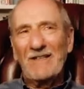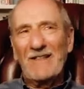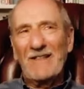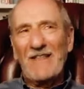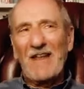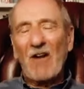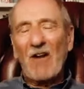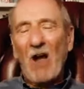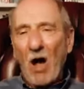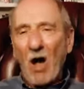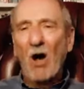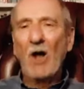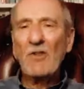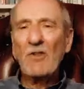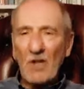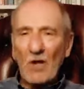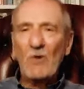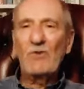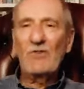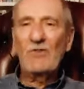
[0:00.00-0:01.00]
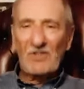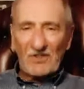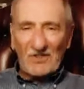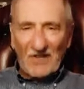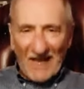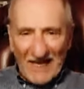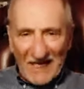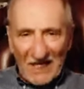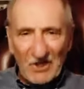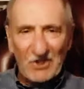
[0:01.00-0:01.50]
there are no
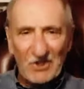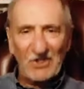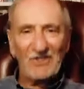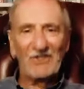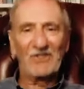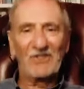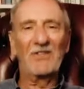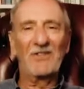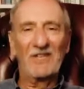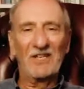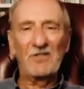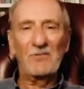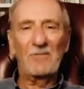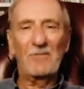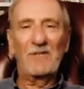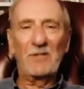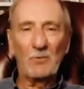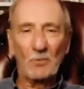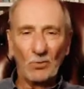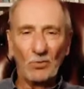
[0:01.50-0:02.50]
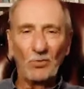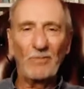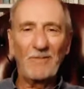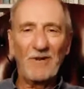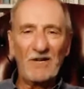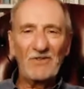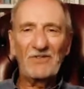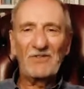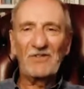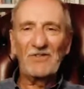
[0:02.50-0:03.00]
stages in this, but it
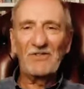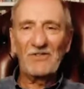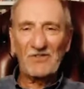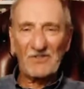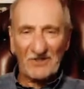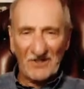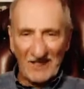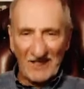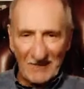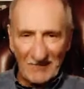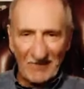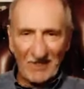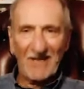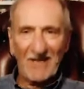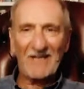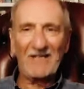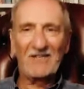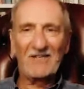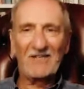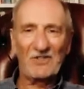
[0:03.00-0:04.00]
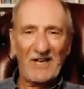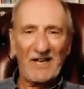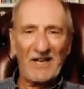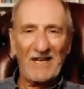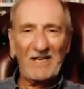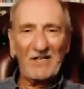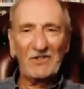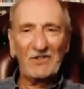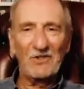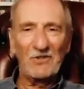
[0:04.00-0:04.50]
almost can seem like a
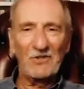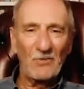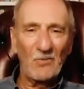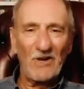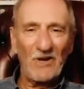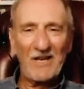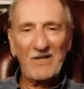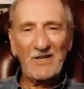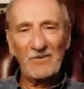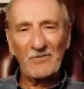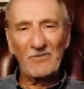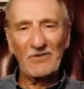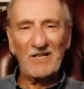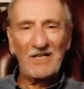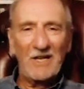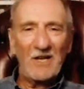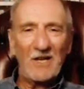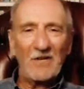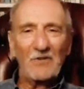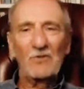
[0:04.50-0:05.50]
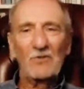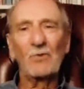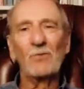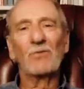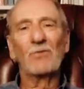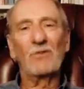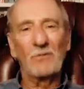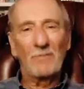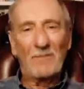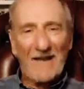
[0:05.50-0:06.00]
stage, and the way that we
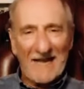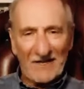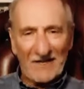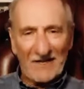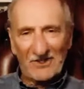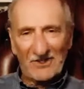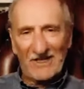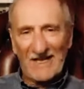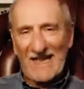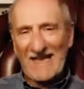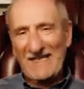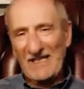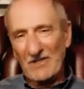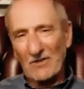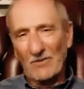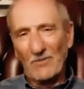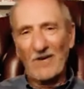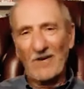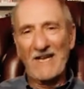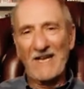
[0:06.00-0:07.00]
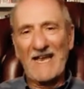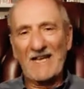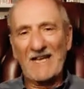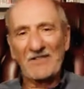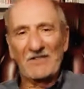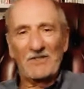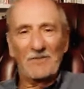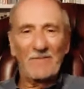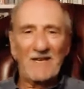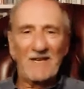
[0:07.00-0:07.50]
talk about it in a way
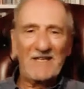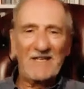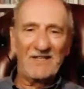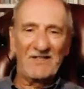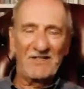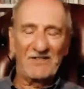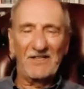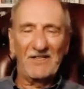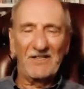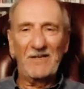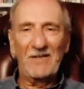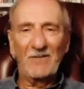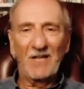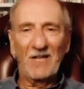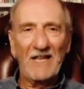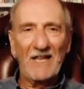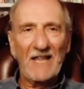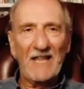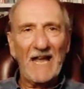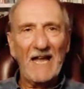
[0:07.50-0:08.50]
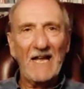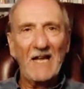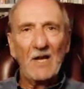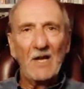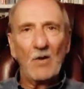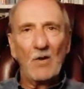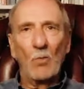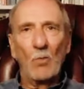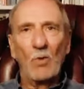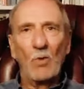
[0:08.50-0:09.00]
has to make it seem like that,
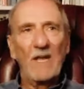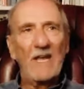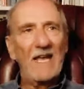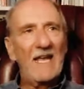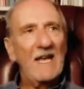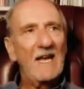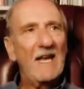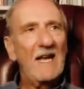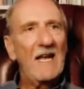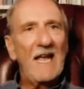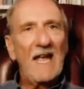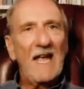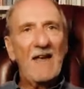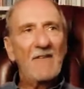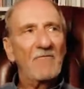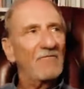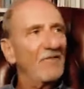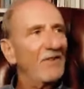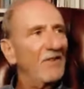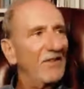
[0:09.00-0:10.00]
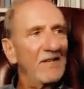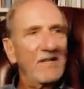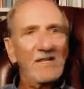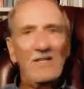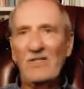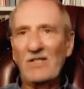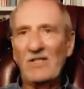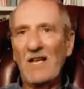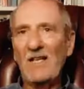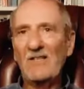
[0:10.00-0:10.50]
where everything
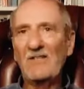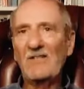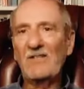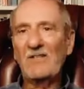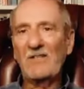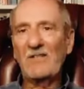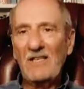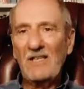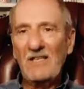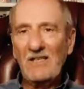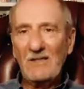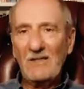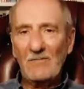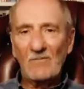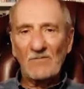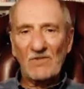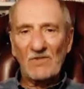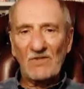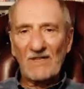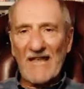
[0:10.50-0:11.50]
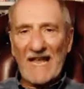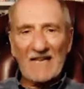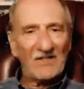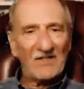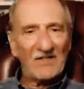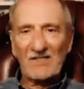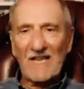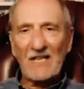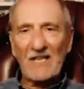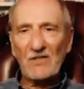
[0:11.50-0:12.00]
just seems, that
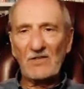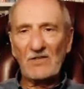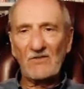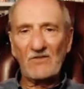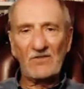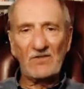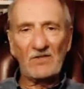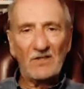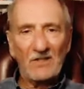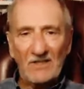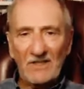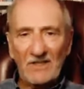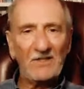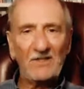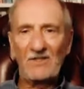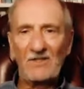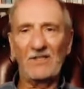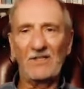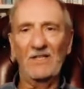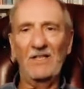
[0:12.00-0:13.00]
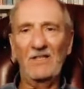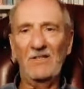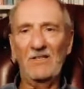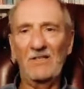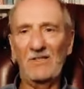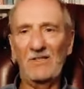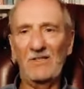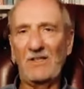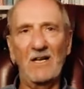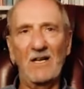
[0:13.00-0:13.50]
sense of solidity
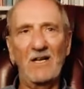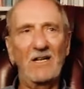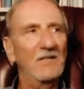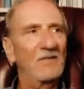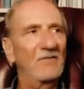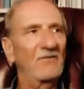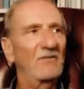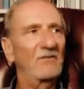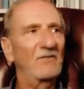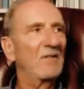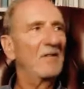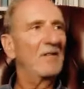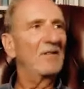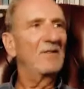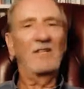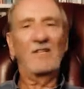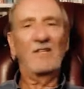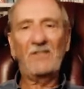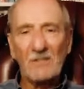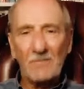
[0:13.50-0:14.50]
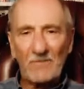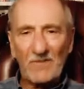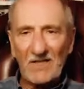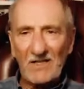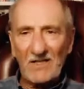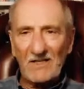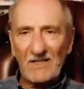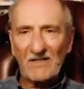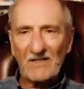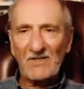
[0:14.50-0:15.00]
just kind of
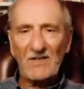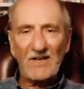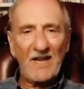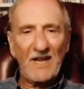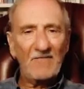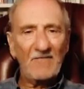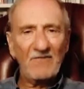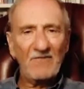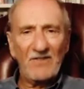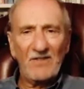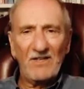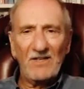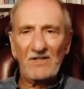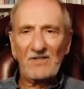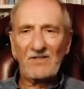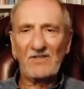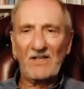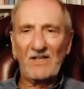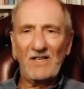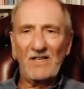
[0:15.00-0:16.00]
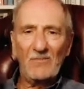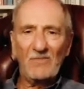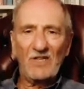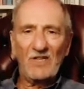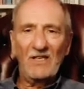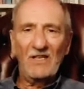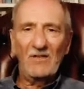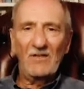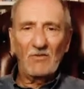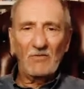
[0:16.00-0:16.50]
disappears and everything seems
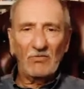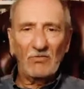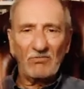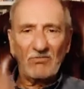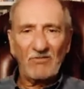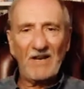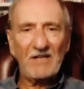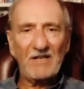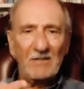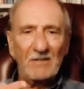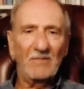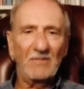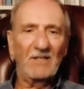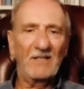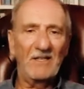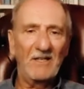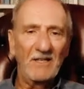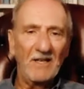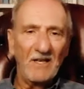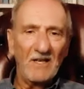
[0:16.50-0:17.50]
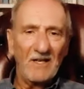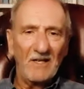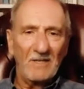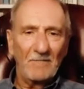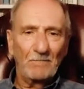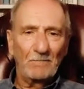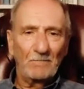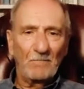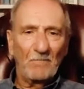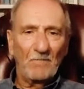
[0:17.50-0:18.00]
incredibly
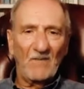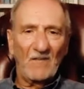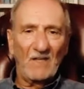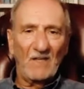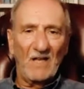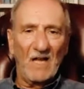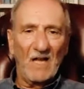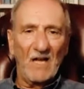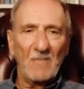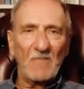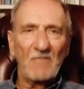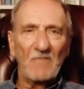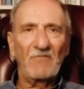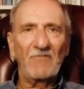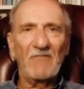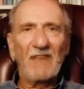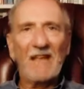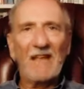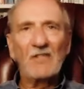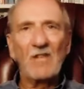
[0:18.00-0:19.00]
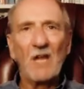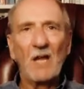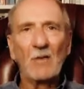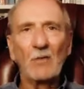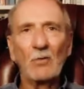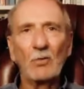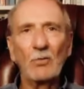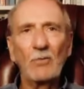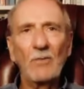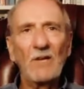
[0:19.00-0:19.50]
fragile,
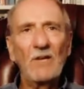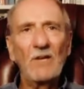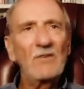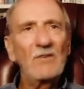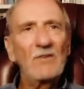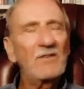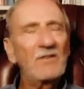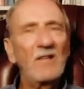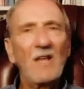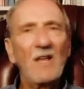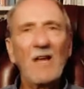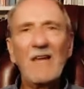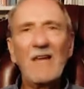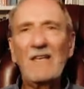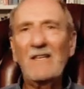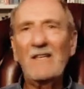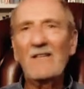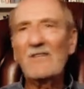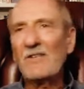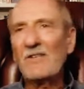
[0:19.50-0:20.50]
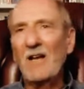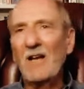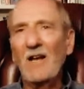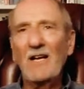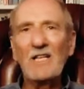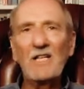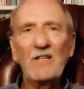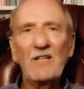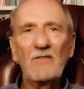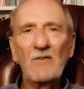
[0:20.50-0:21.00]
almost like it's
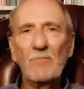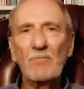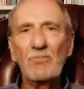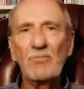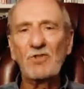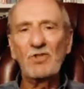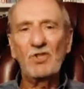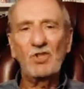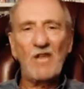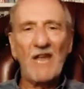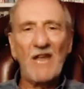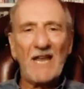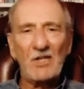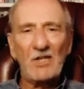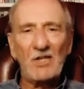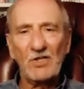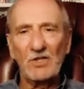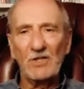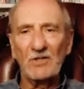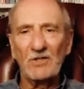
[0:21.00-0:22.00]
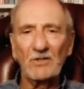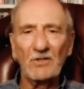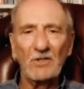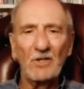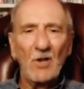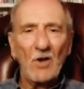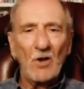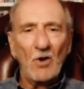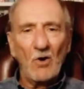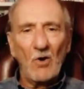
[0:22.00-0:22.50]
kind of a projection
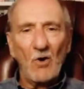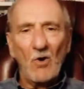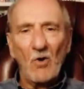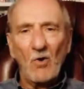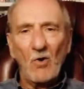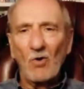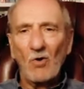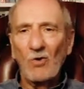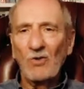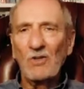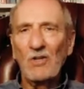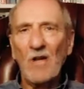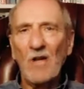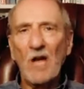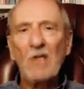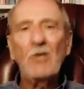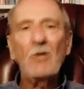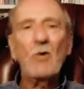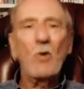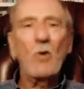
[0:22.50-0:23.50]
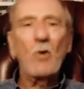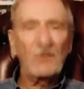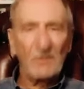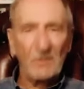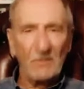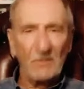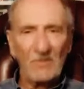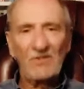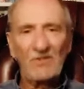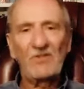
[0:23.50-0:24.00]
on a
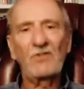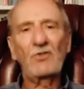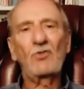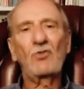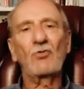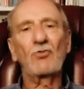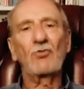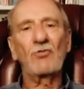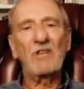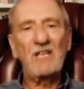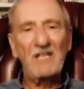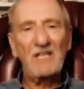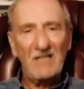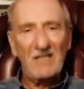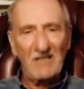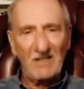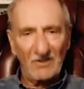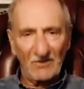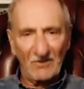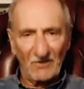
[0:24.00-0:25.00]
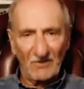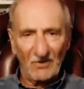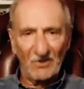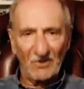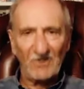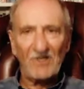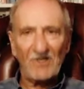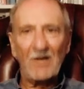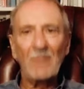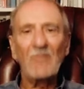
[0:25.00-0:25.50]
gossamer screen or
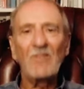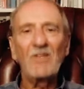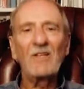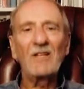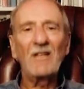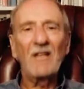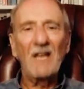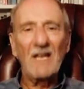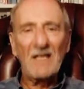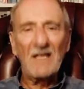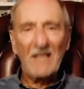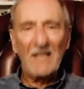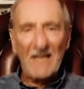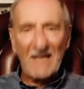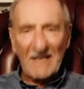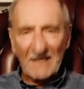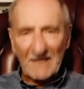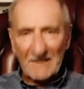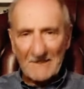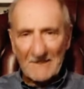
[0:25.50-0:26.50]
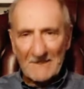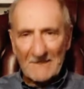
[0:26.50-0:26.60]
something like that.